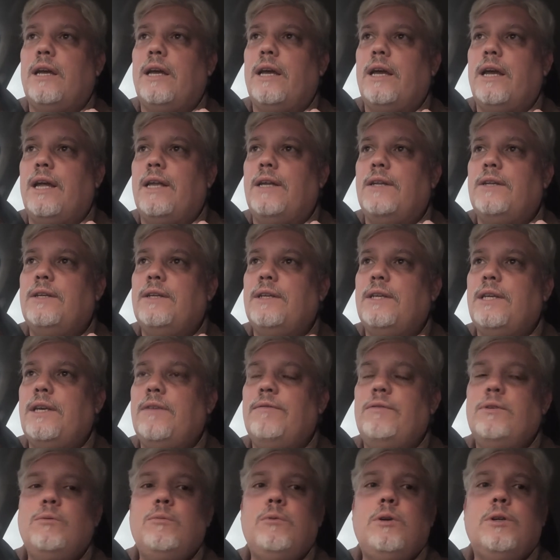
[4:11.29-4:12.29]
And
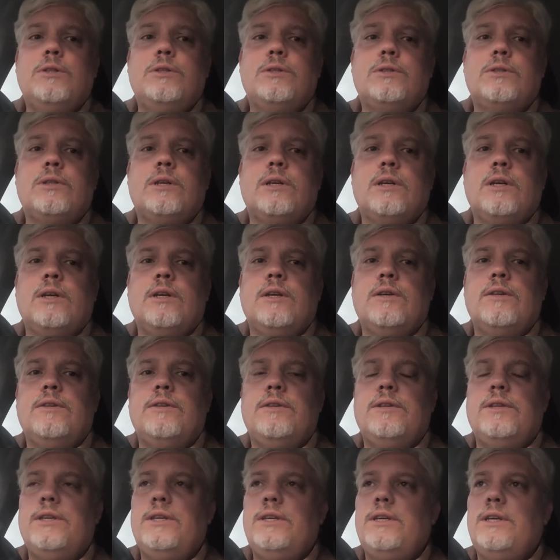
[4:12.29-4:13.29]
even with
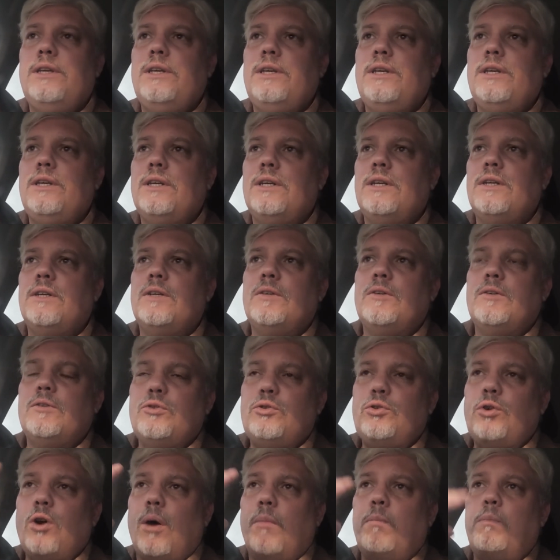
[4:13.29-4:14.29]
the
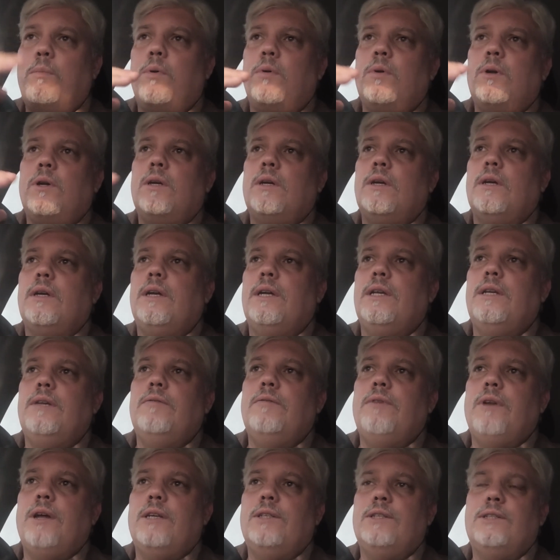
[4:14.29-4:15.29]
drop in
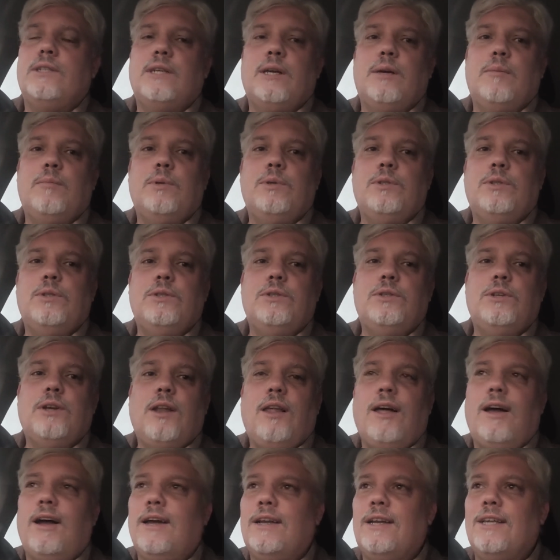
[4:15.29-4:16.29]
inflation numbers in
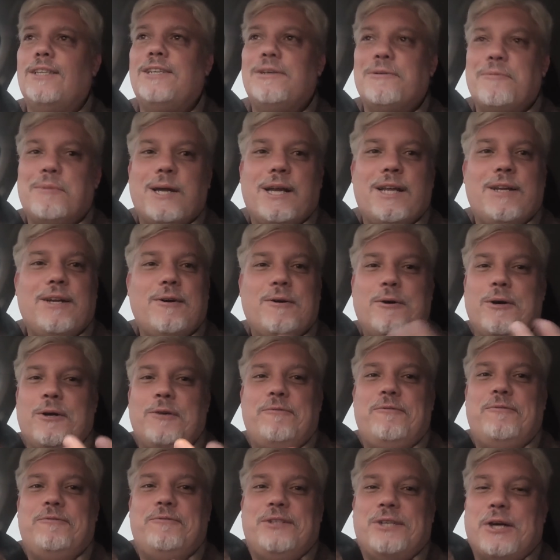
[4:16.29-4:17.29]
July, it doesn't matter
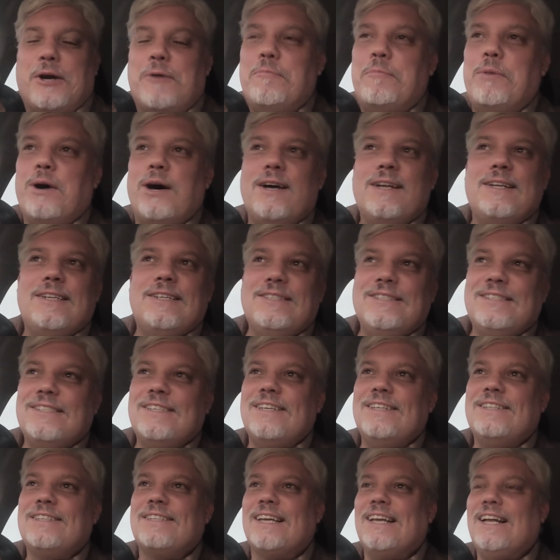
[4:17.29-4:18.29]
if Joe Biden
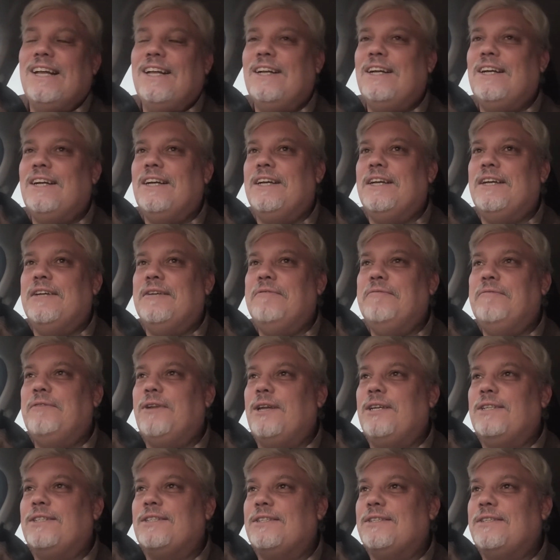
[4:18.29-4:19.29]
says
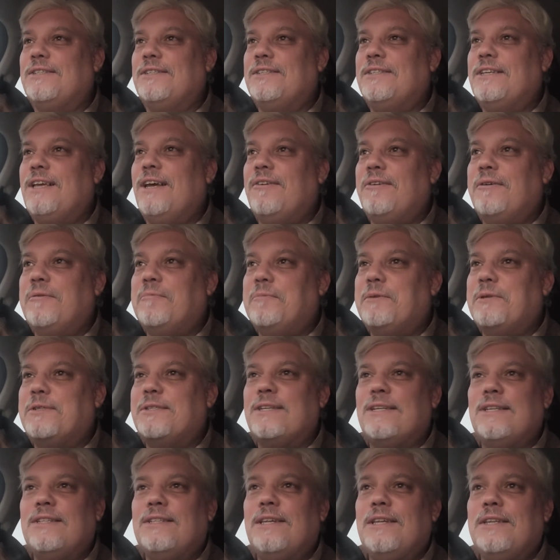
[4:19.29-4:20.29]
inflation is
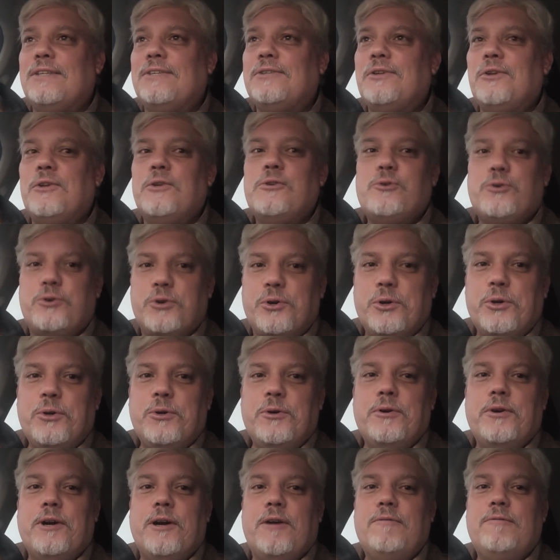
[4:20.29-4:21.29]
0%, that's not
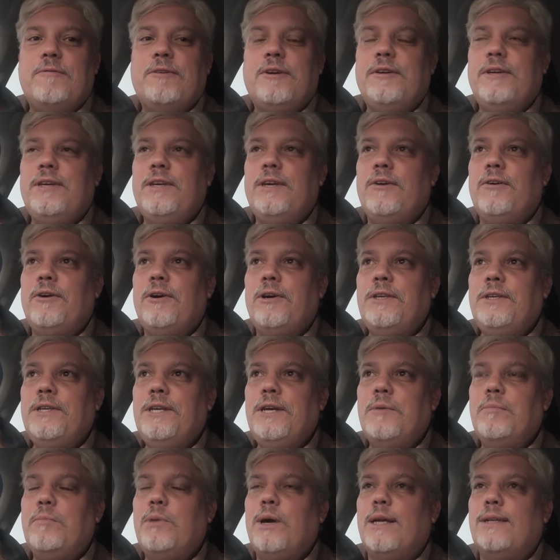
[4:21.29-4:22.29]
true. Over a
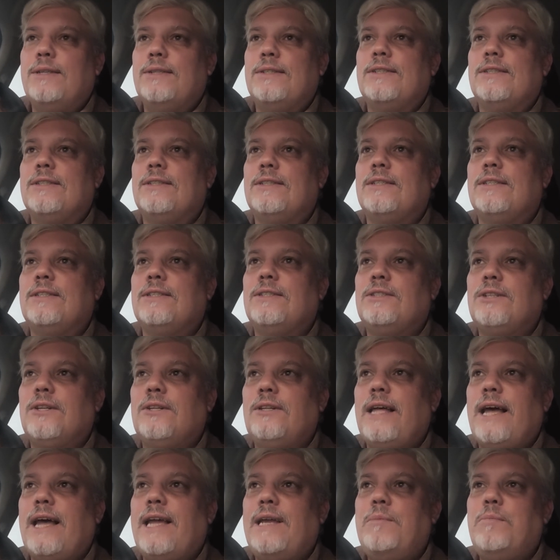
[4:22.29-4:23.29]
year-on-year basis, it's
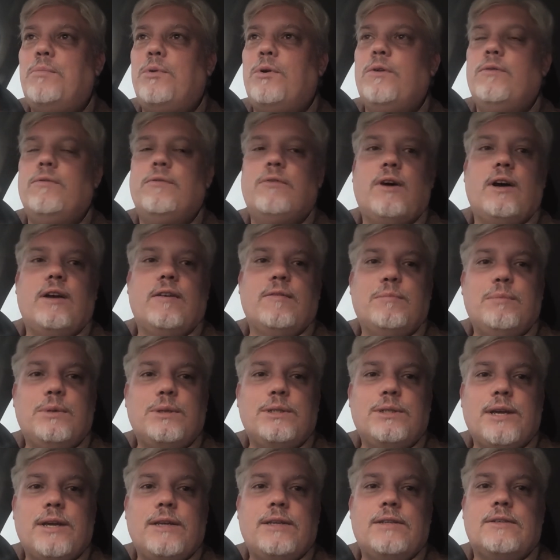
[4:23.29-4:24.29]
still
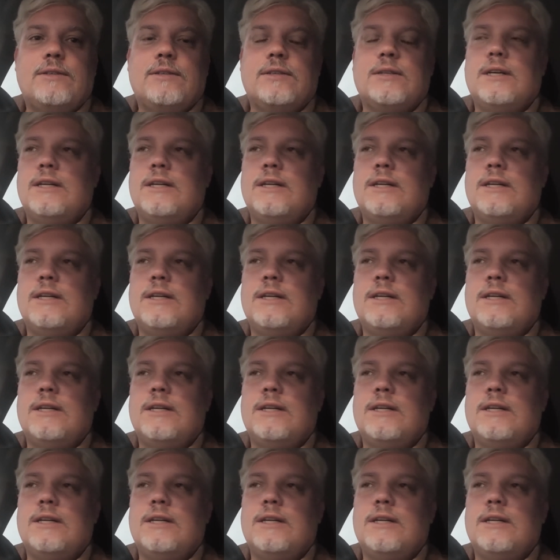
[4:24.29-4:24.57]
8.5%.